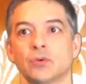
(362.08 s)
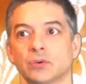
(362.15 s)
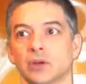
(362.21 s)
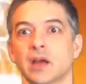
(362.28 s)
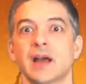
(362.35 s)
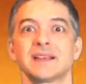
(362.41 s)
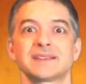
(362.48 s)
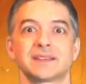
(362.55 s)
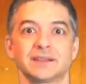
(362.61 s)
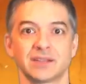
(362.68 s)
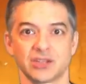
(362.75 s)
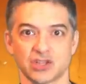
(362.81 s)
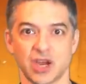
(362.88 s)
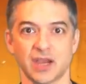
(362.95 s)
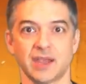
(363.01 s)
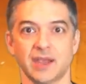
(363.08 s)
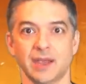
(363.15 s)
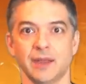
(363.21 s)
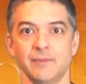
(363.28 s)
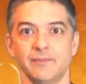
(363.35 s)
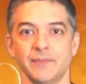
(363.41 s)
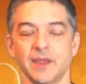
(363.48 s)
or constantly checking
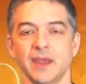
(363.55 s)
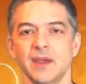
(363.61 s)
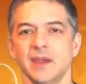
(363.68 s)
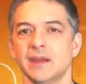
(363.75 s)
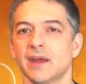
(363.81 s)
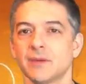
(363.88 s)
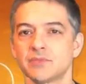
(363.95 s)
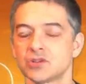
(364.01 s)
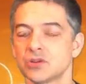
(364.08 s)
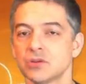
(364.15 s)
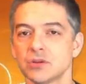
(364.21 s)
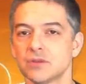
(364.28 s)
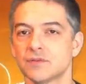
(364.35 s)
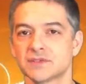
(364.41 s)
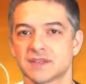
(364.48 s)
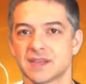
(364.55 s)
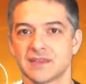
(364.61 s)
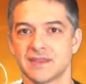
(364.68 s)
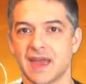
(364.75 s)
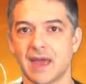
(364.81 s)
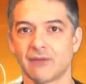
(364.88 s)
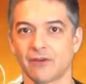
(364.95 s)
it. Now, I'm sure you've
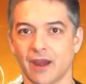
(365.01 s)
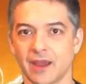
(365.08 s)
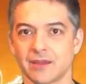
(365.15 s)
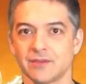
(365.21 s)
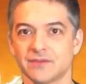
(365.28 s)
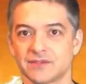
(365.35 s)
seen that, right?